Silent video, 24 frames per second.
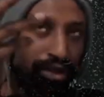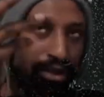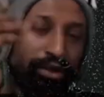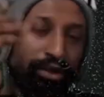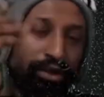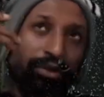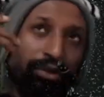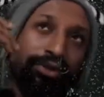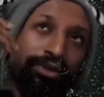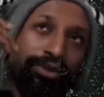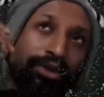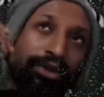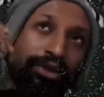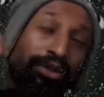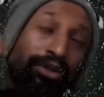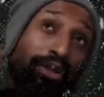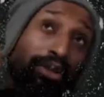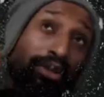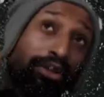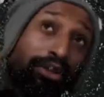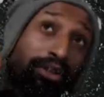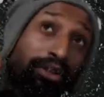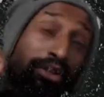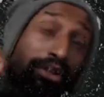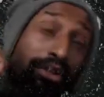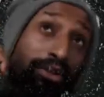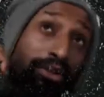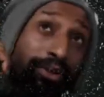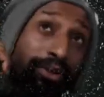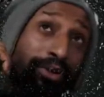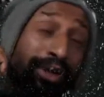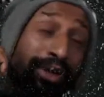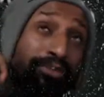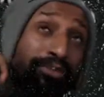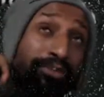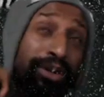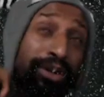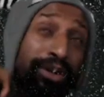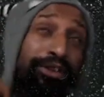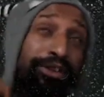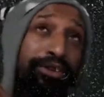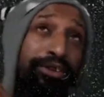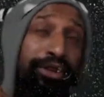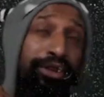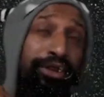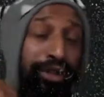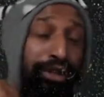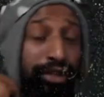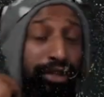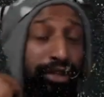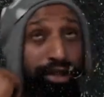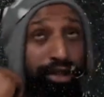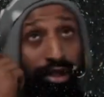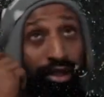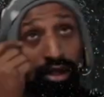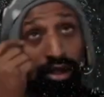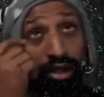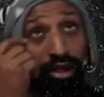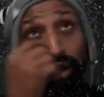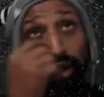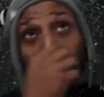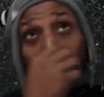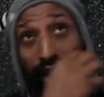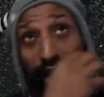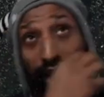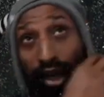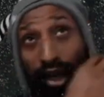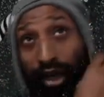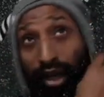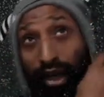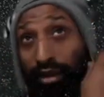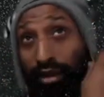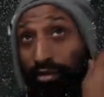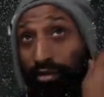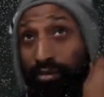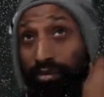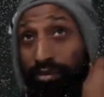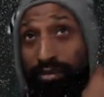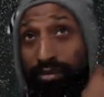what was it, the, the, the Great Brotherhood? Um,